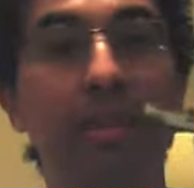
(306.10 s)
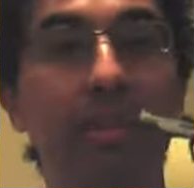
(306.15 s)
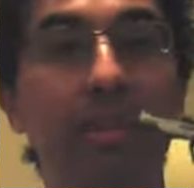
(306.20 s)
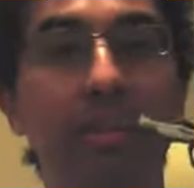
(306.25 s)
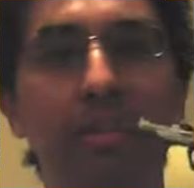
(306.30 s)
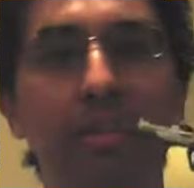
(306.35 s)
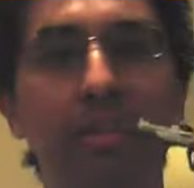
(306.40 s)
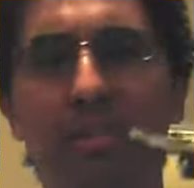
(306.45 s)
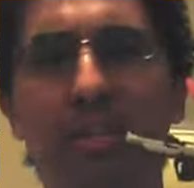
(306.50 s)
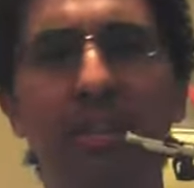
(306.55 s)

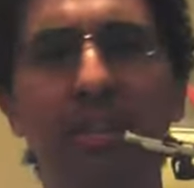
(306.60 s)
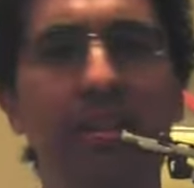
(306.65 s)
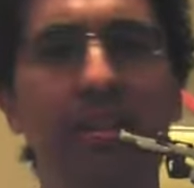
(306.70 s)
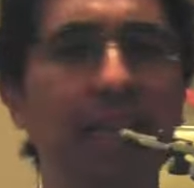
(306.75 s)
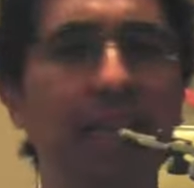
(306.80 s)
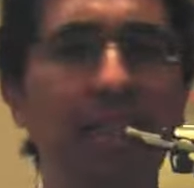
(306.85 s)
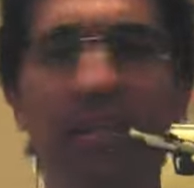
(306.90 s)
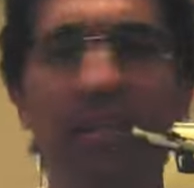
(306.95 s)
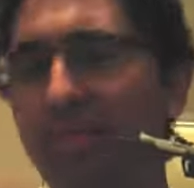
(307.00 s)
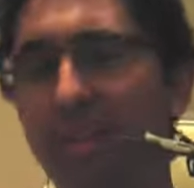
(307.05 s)
else, and
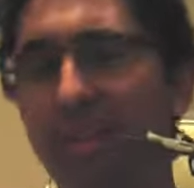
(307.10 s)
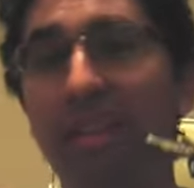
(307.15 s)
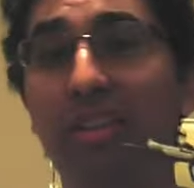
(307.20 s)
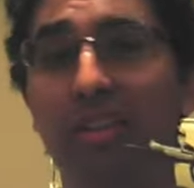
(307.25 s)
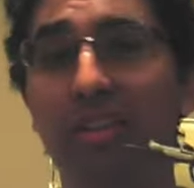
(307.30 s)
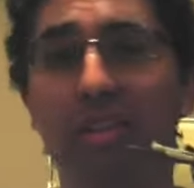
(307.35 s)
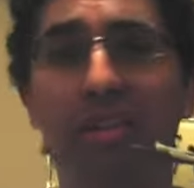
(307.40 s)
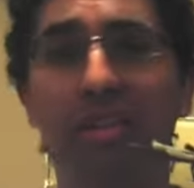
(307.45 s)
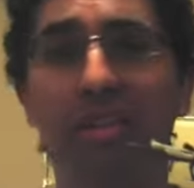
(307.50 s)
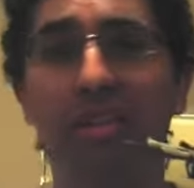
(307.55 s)
that could
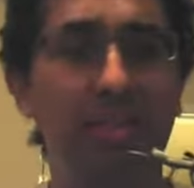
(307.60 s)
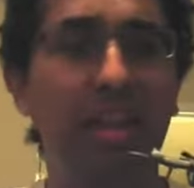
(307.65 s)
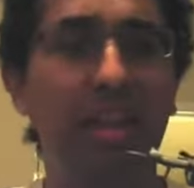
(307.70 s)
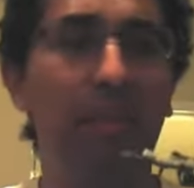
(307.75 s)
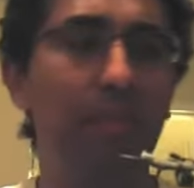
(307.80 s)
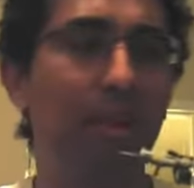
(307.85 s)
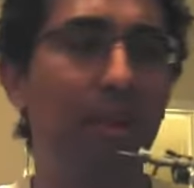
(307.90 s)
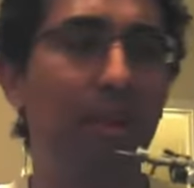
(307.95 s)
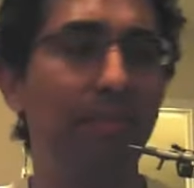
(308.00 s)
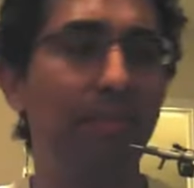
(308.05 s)
actually
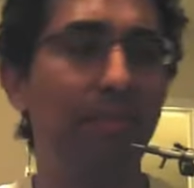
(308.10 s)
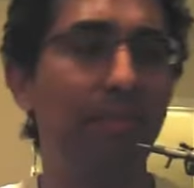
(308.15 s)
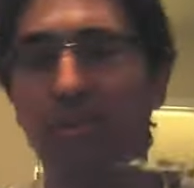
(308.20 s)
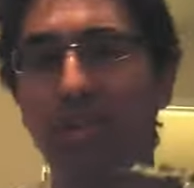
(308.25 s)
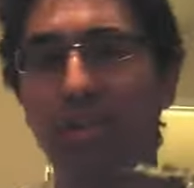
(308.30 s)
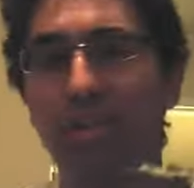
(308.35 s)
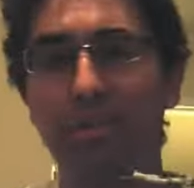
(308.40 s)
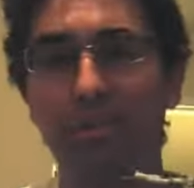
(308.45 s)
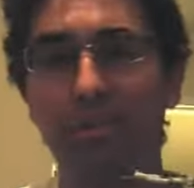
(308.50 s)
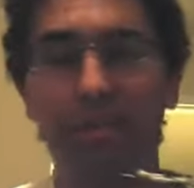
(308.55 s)
snap off if you're
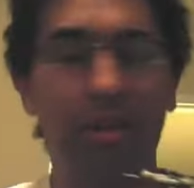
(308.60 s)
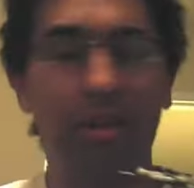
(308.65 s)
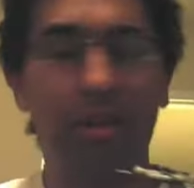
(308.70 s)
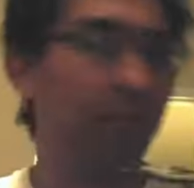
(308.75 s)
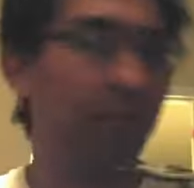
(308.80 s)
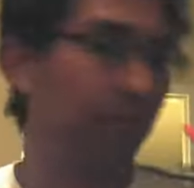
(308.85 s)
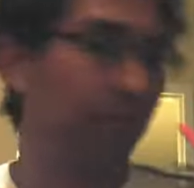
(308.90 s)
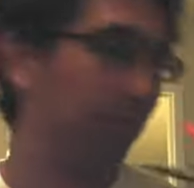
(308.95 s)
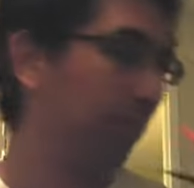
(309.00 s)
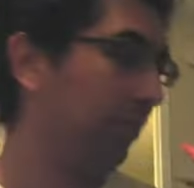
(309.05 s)
not too
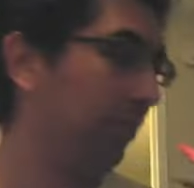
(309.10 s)
careful.